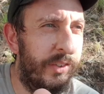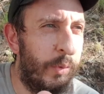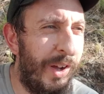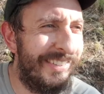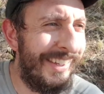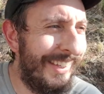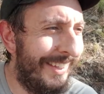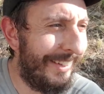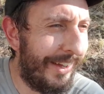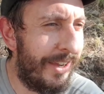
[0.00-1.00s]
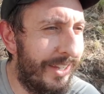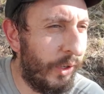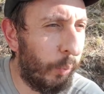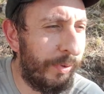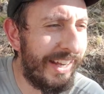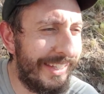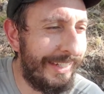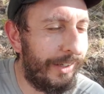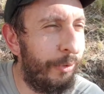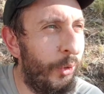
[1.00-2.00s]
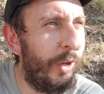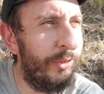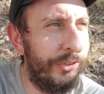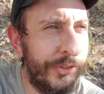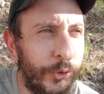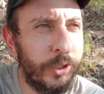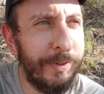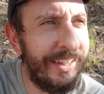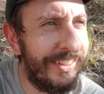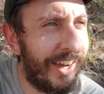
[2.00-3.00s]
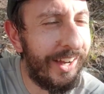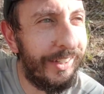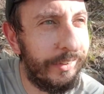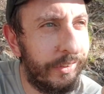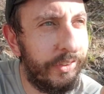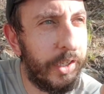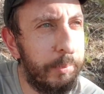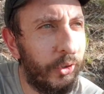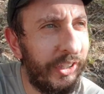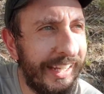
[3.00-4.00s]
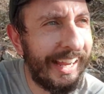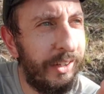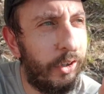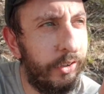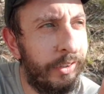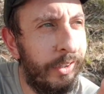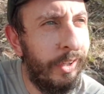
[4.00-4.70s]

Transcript: So whilst taking a little break here, I thought I'd just talk about the island that I'm looking out on